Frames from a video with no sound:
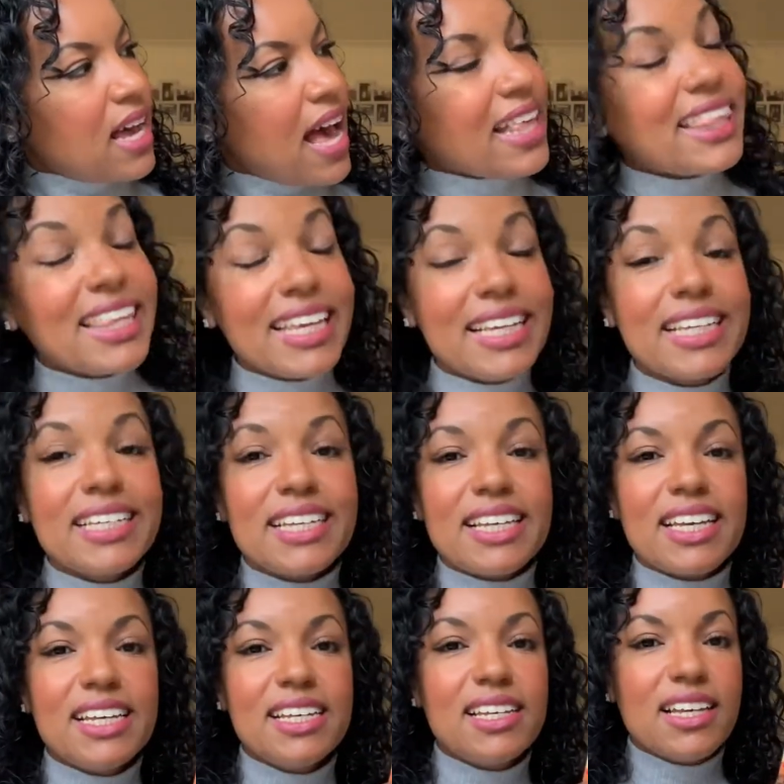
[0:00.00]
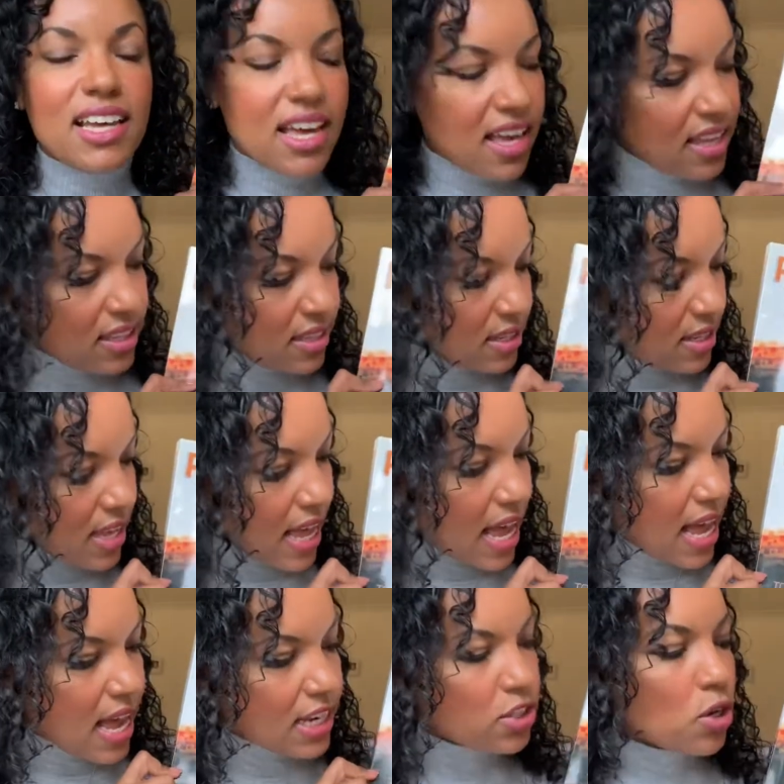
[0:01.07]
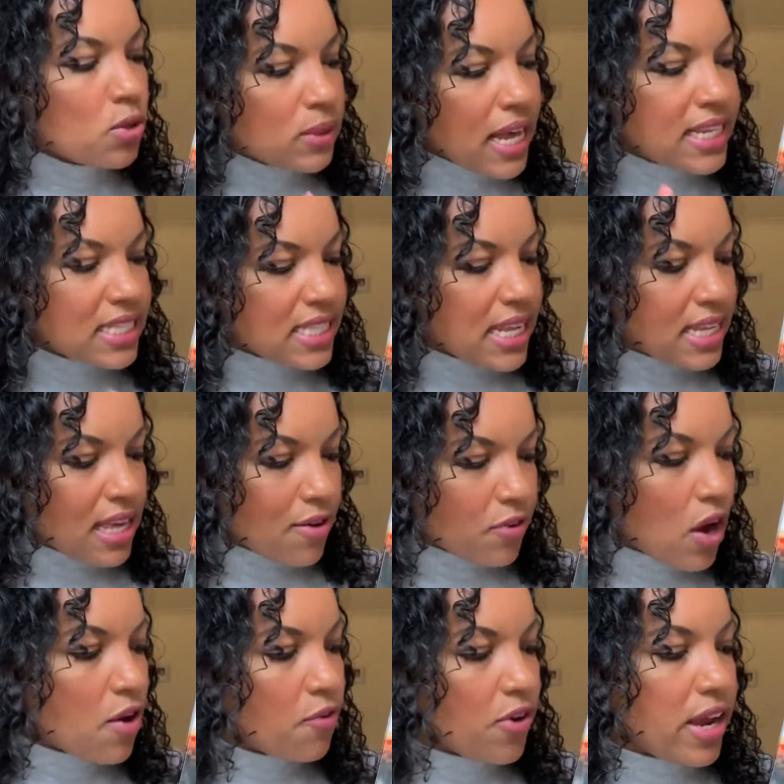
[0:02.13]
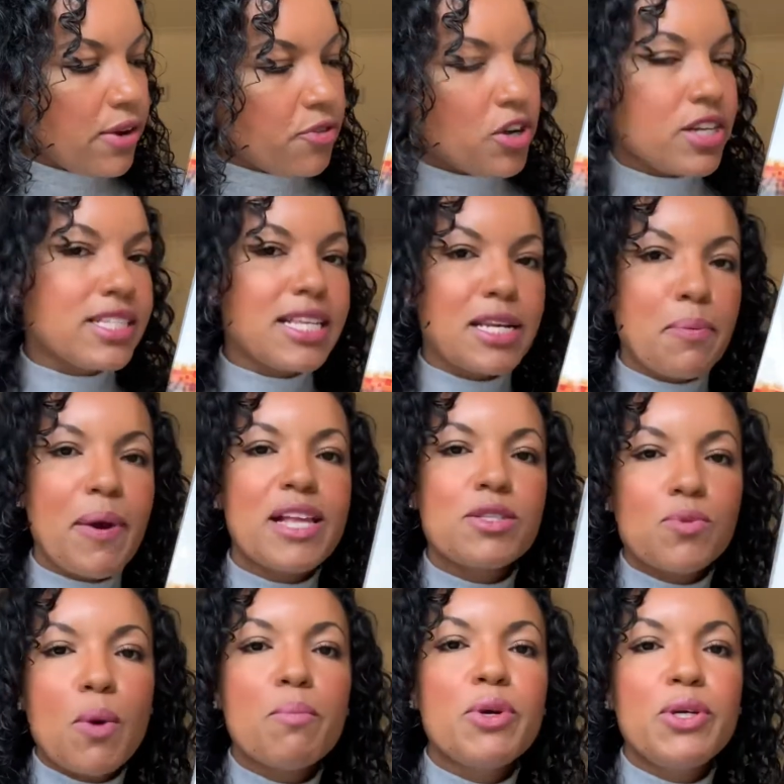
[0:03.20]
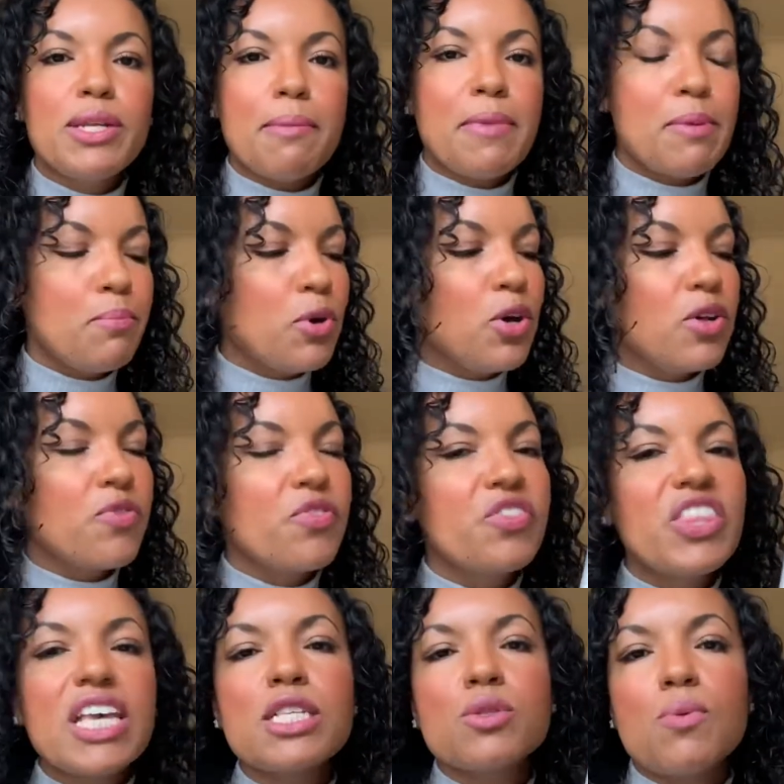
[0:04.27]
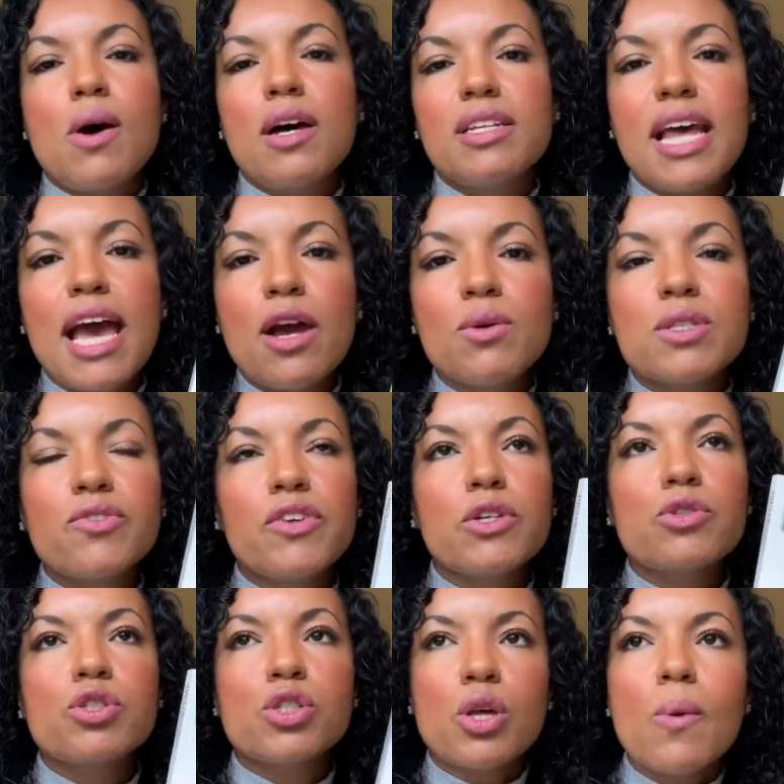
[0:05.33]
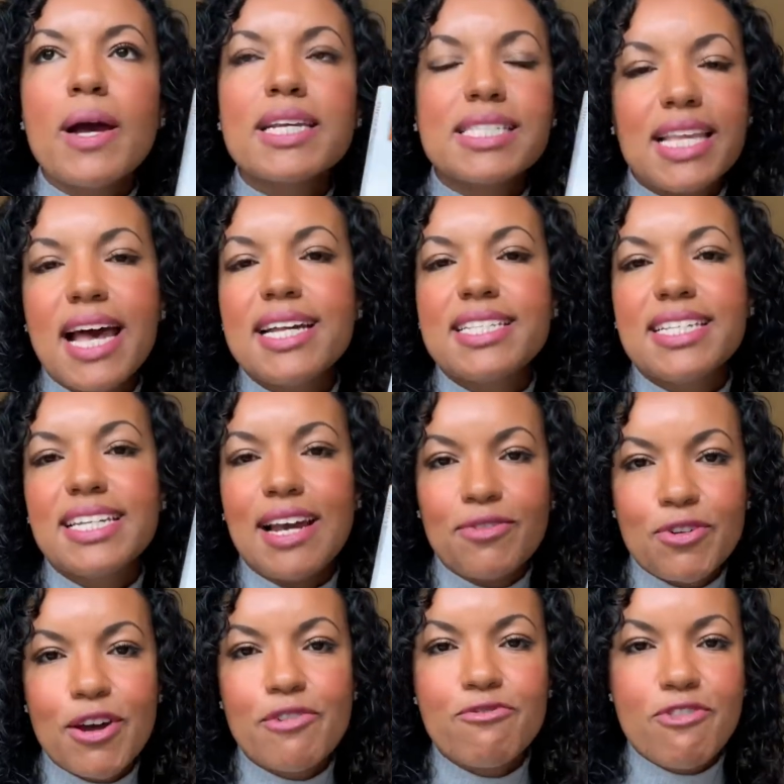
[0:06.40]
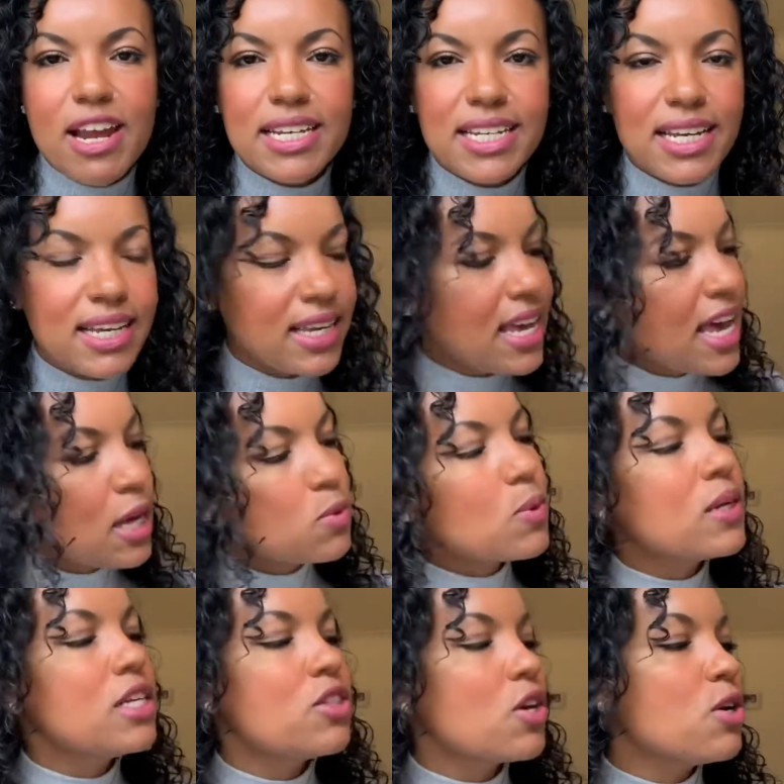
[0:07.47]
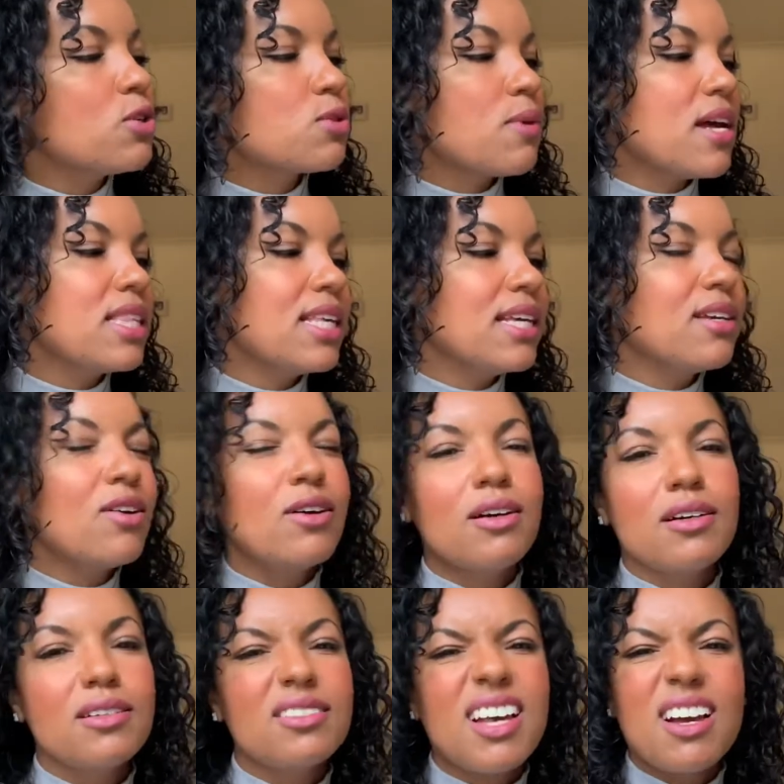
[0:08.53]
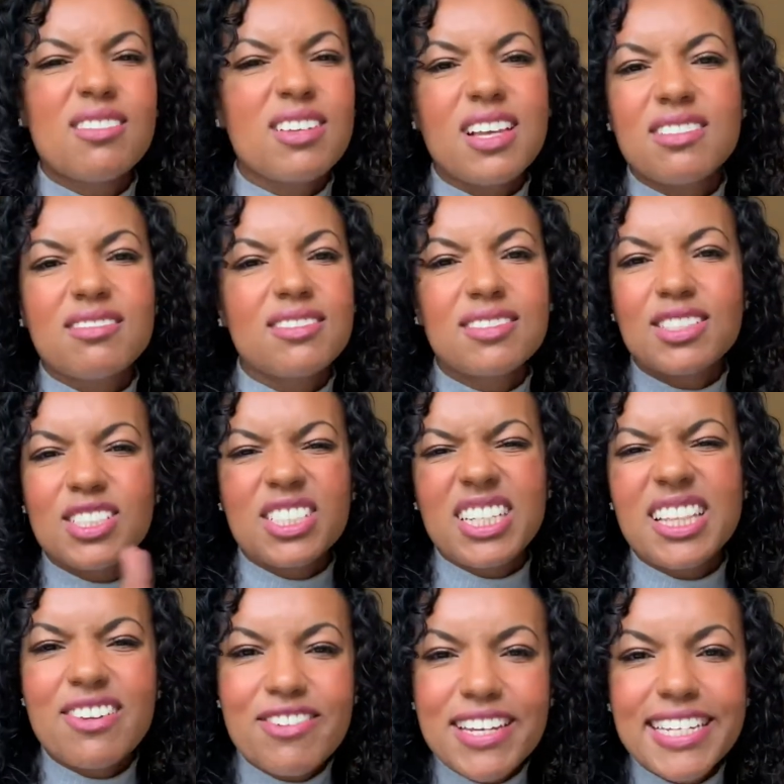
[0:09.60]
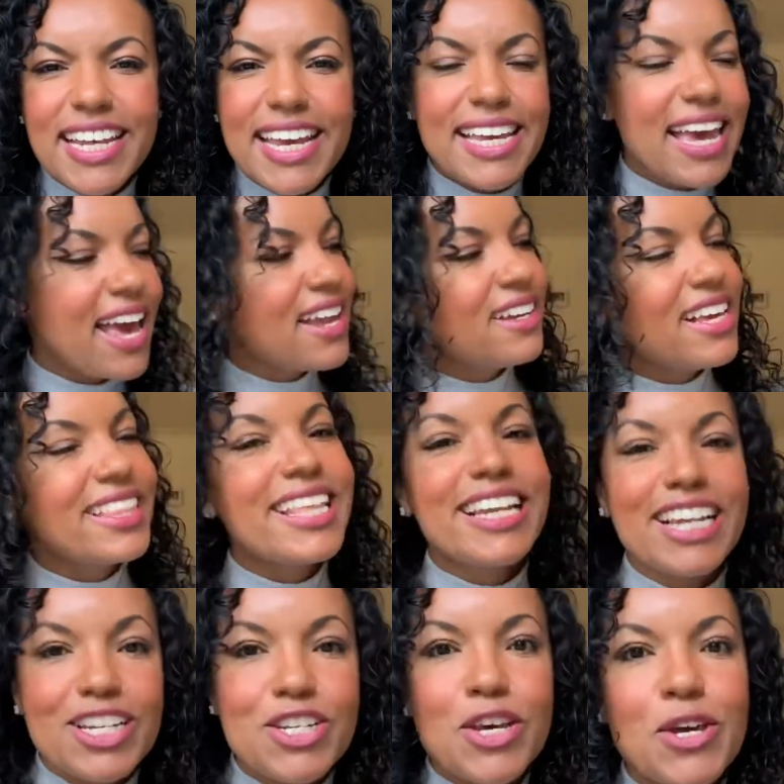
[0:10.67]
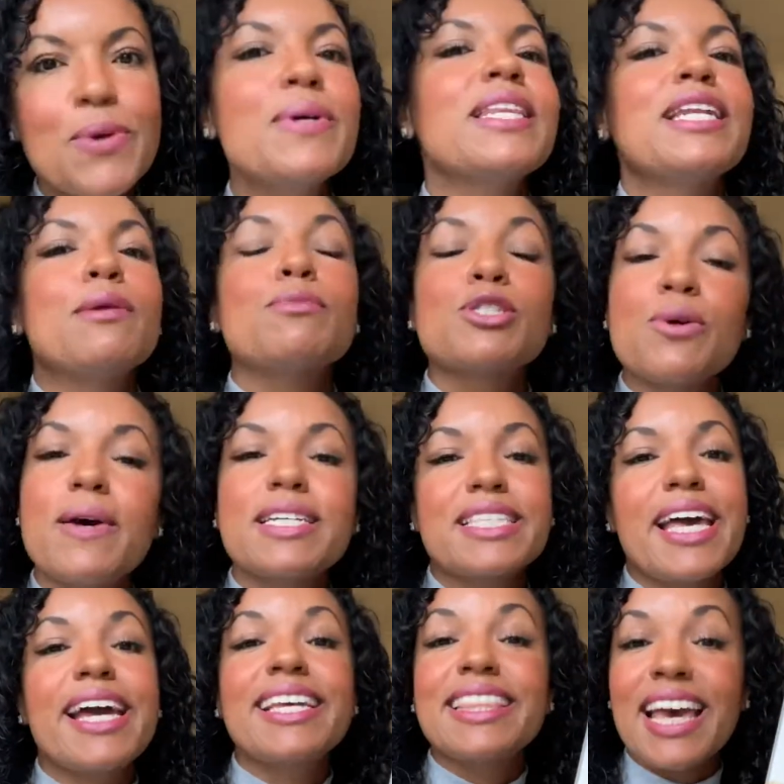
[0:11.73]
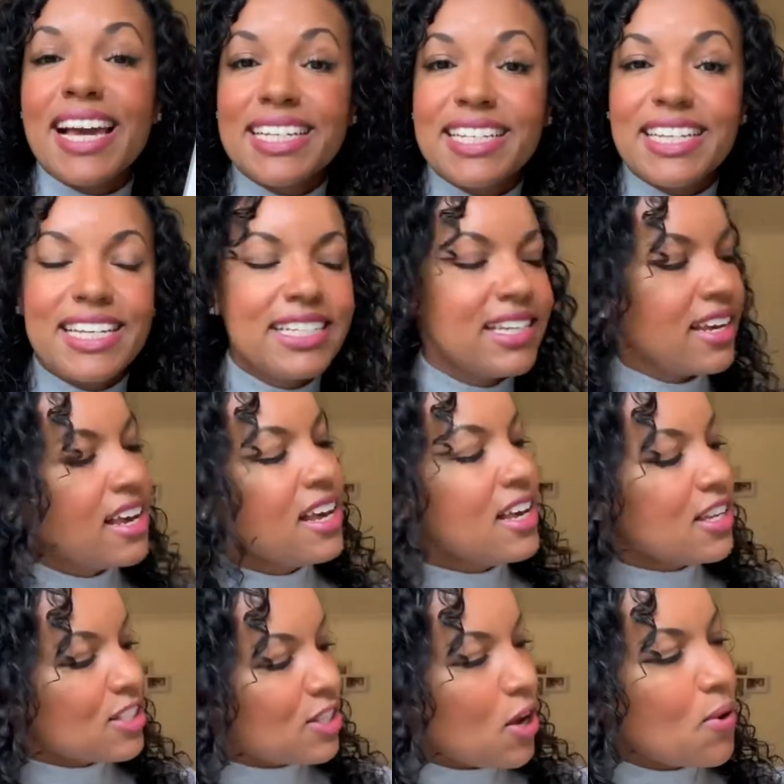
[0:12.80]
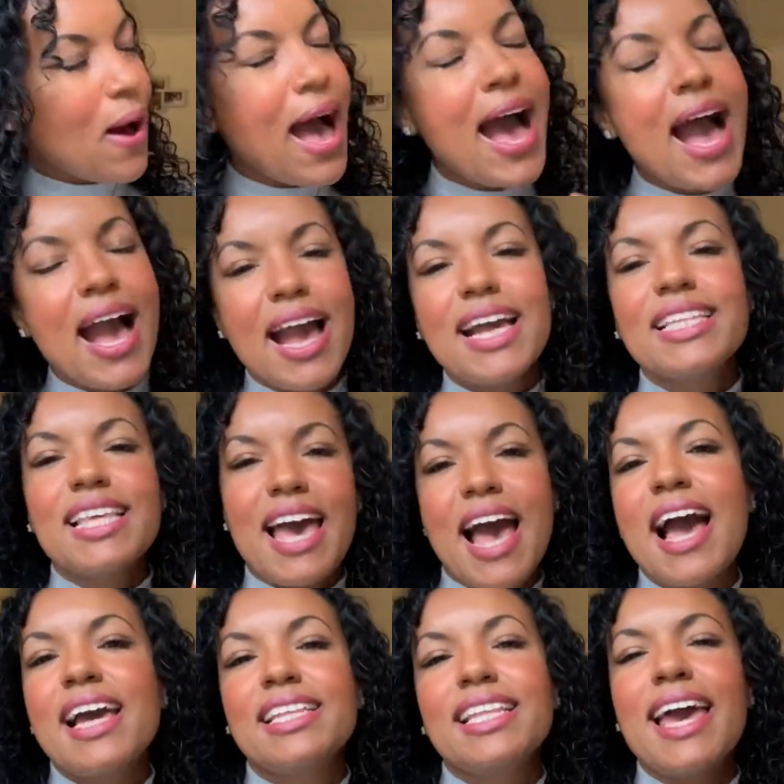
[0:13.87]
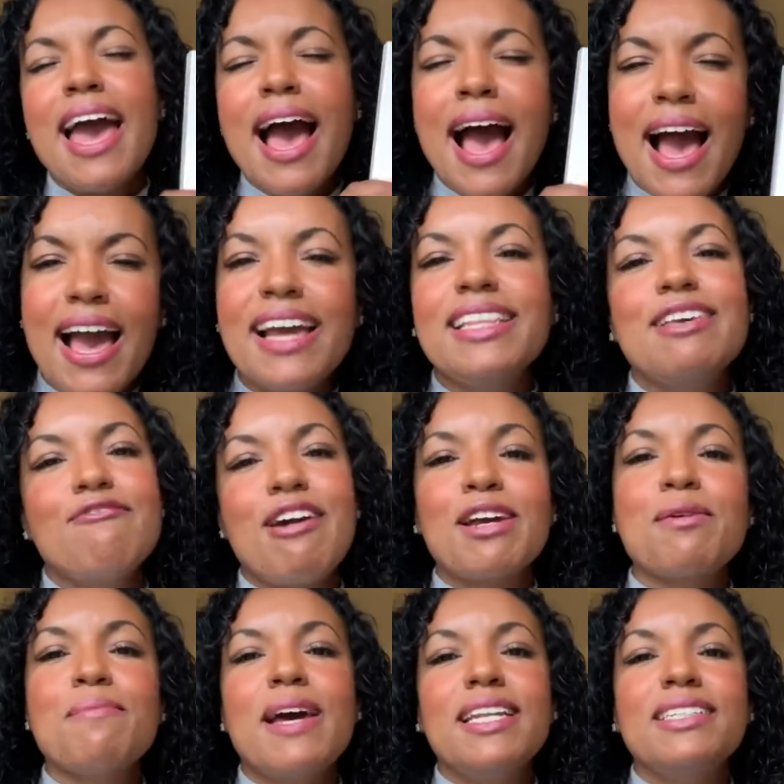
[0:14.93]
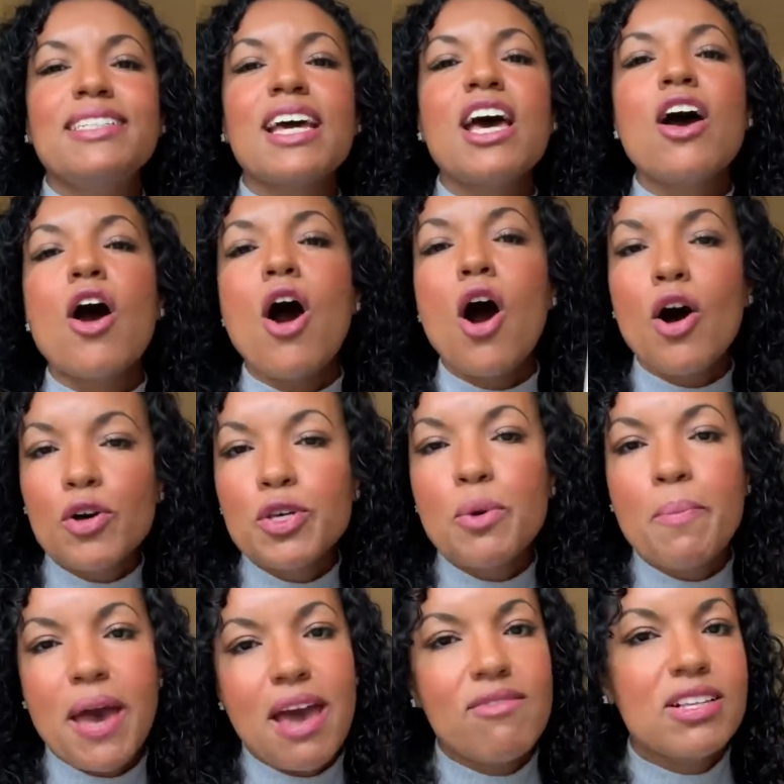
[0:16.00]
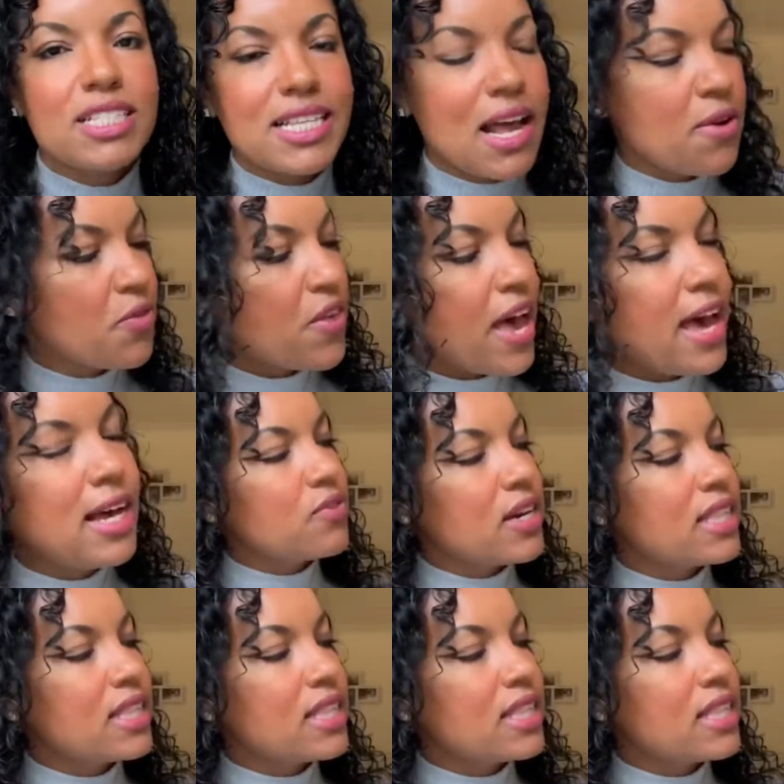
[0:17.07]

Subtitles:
I think, I don't like to say that I've got a favourite, because it depends what mood I'm in, but this one, I always feel so excited after I've read it. It's one of those where I think, shall I read it again? And then I do, and then I'm so excited that I did. So I highly, highly, highly recommend all you parents out there.